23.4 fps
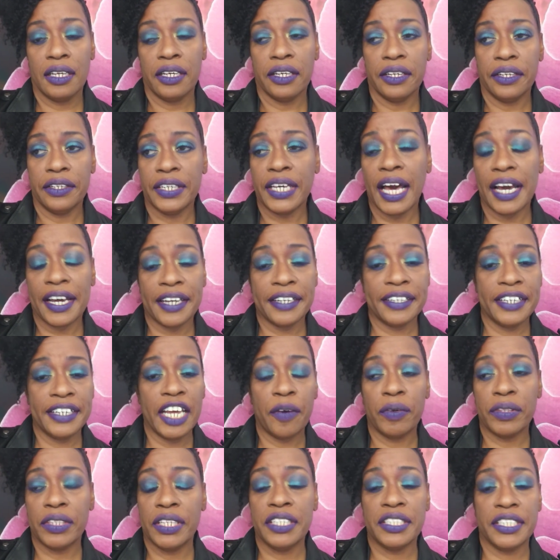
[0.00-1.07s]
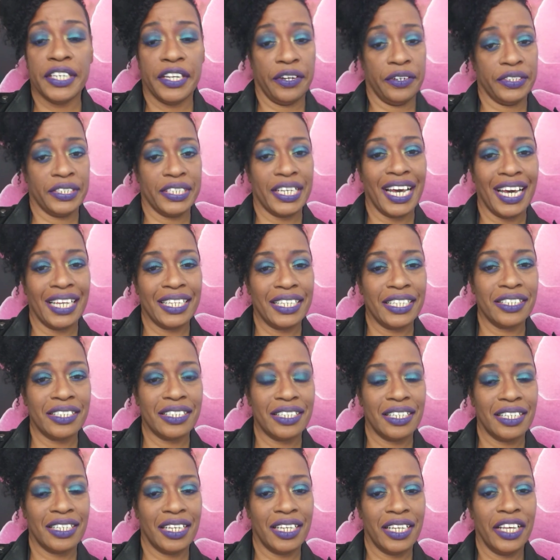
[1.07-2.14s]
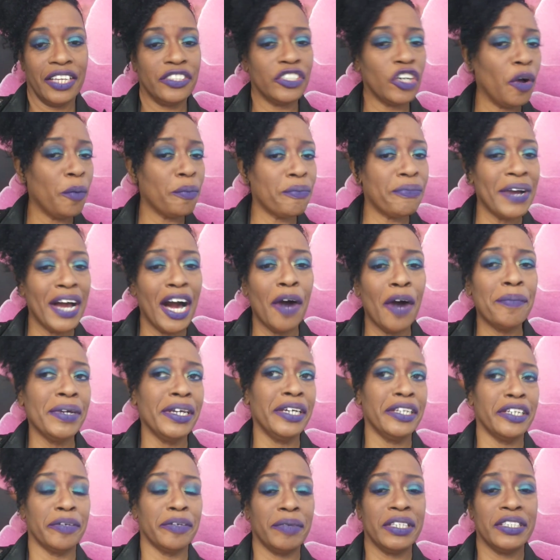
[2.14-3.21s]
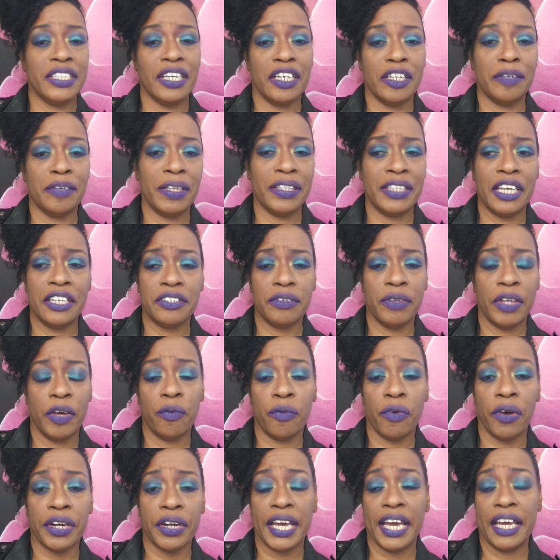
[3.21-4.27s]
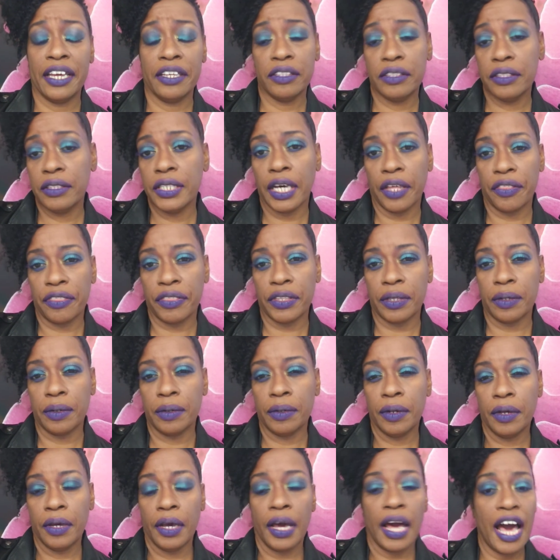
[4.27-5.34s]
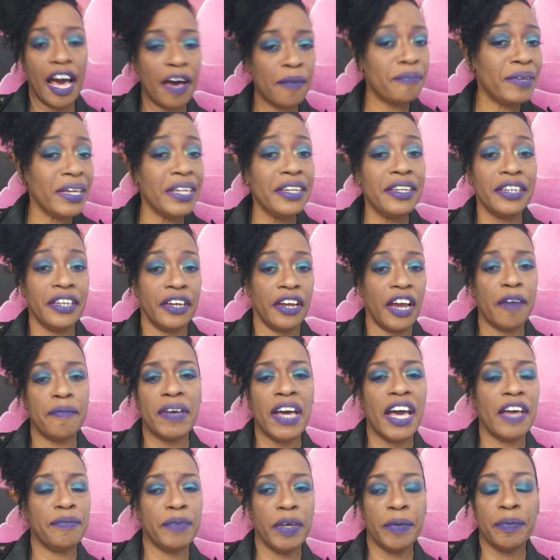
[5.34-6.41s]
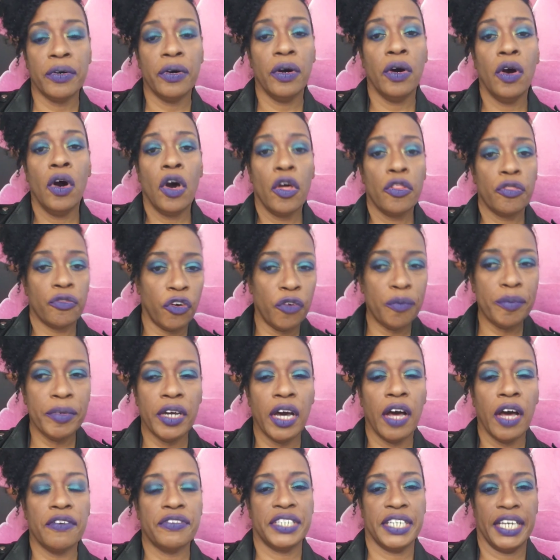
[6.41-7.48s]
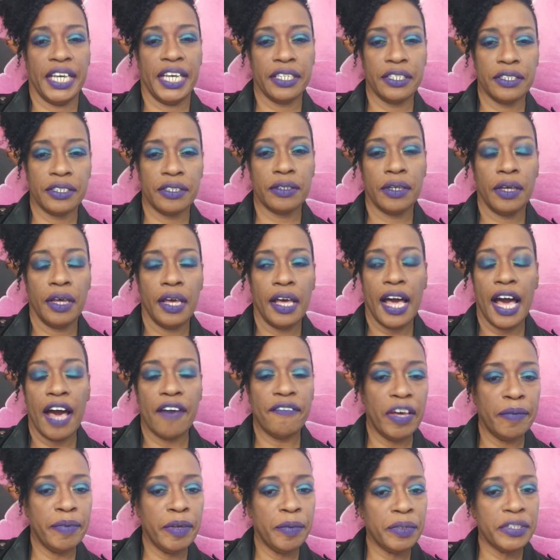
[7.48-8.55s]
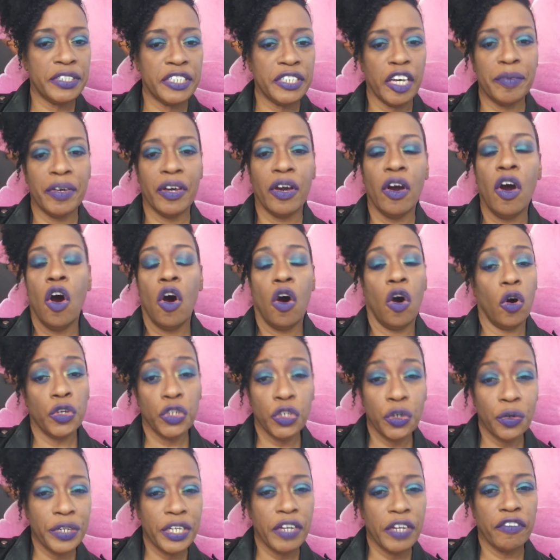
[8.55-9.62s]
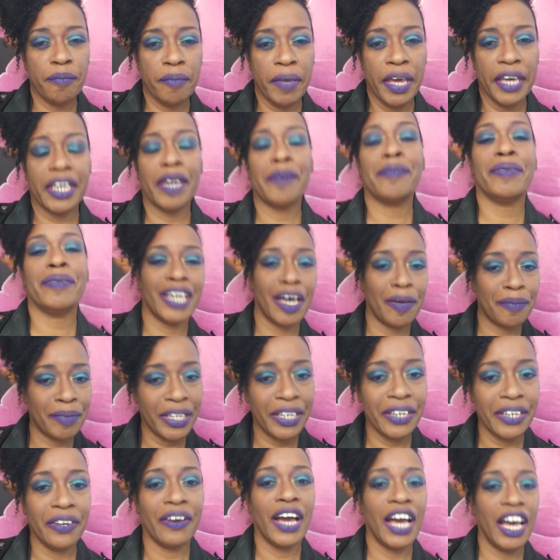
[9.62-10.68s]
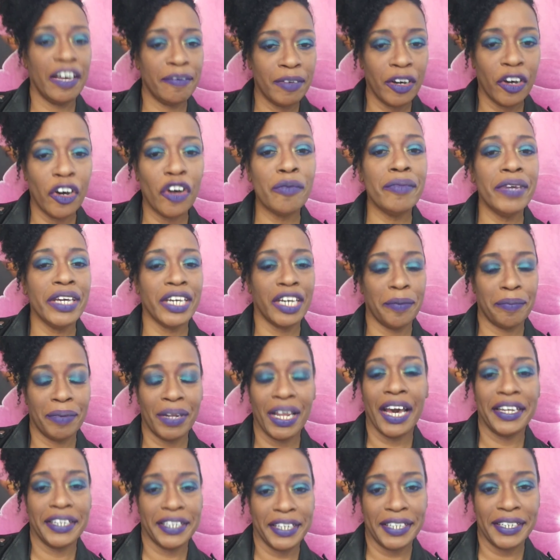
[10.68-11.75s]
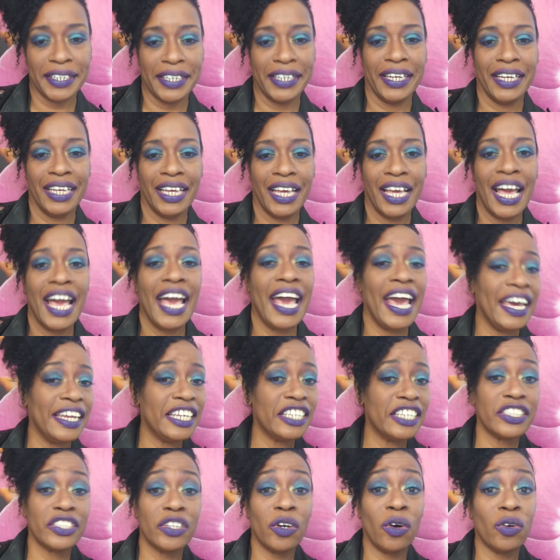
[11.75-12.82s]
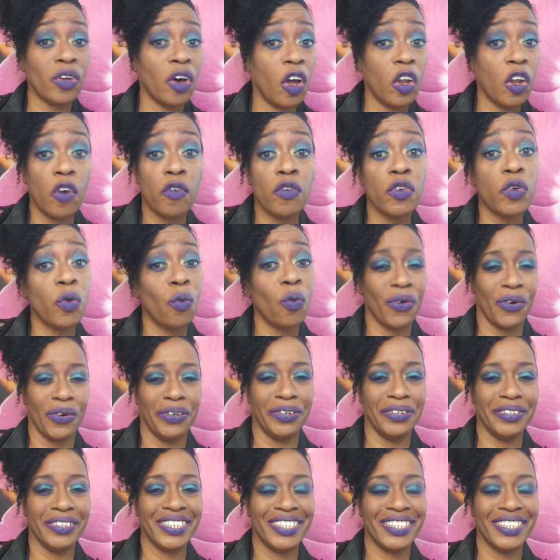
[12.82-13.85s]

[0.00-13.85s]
You got to connect with these hairstylists. Don't browbeat them and tell them that their work ain't nothing. I've been there. I've had people throw me off sets. I've had people tell me, oh, you'll never make it, but I'm here. I have my own makeup line, honey. And it's sold all over the world.